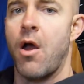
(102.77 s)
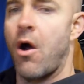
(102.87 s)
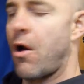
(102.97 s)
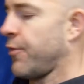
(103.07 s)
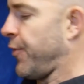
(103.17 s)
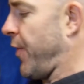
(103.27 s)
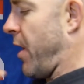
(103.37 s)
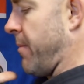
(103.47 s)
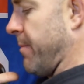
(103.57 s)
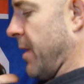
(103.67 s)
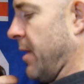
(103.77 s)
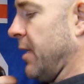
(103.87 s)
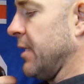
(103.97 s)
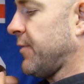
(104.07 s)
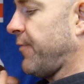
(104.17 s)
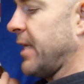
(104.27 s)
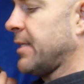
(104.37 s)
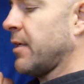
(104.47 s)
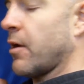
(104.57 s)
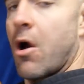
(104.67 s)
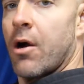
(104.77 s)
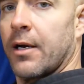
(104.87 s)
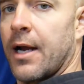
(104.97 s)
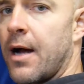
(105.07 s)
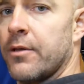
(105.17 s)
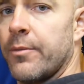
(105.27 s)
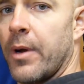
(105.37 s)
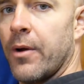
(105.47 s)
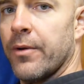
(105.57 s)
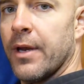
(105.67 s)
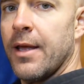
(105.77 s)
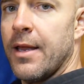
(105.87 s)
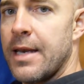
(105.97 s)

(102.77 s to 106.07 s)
Our thumb is facing our collarbone.